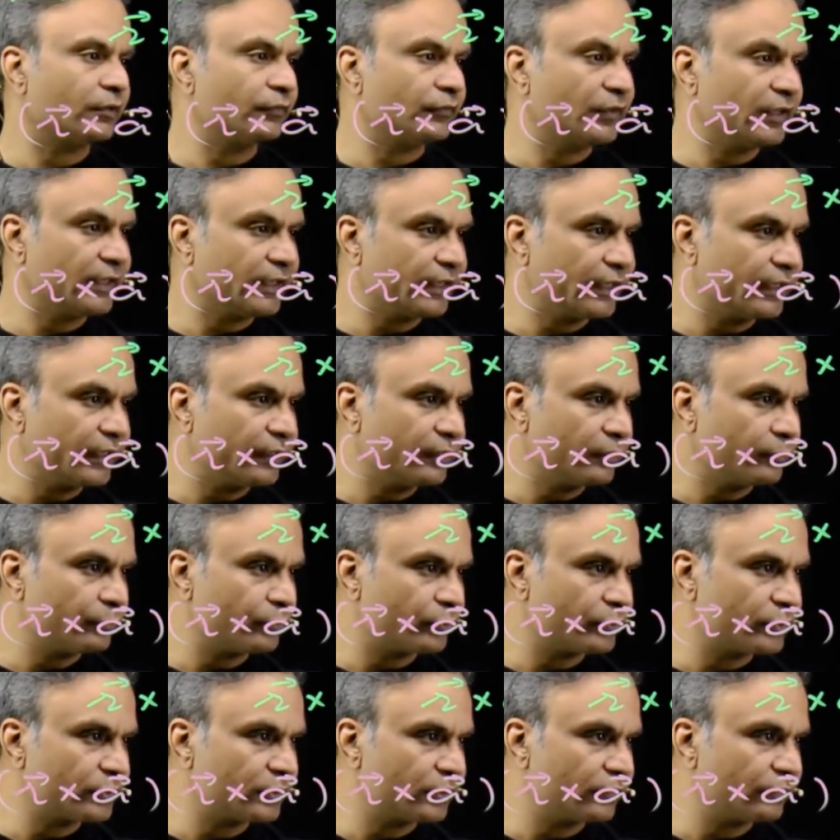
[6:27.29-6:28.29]
we can
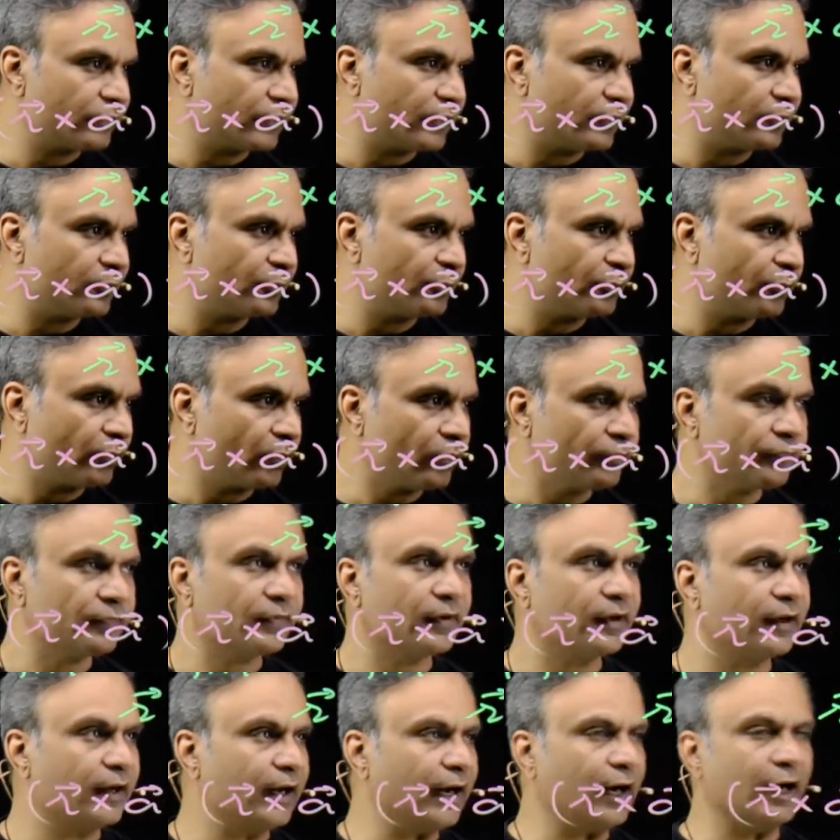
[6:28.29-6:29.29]
put the value of
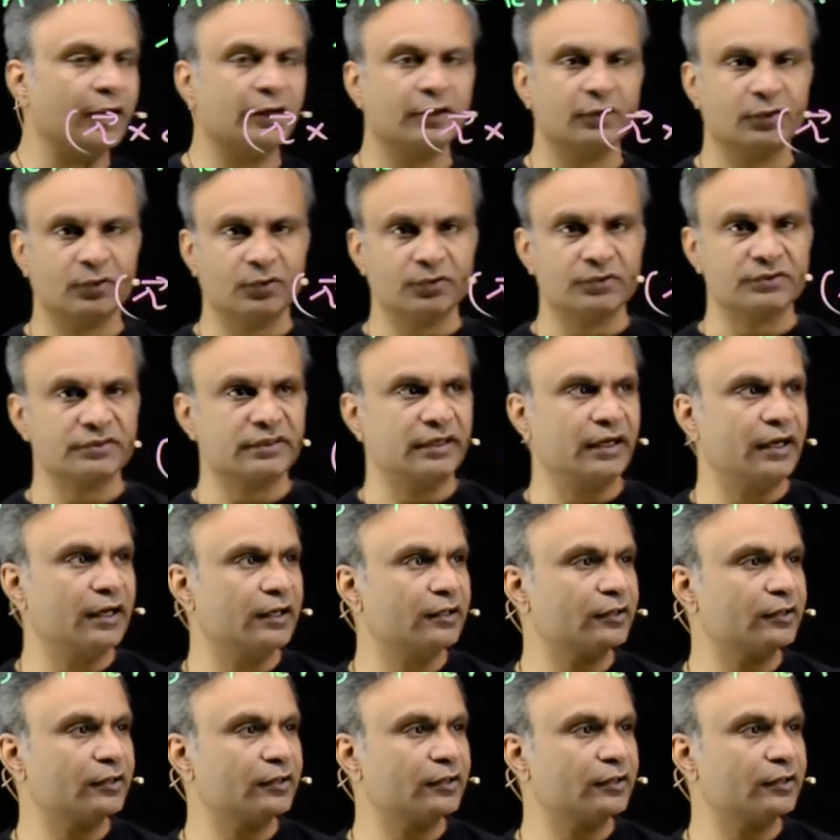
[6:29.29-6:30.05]
r cross a.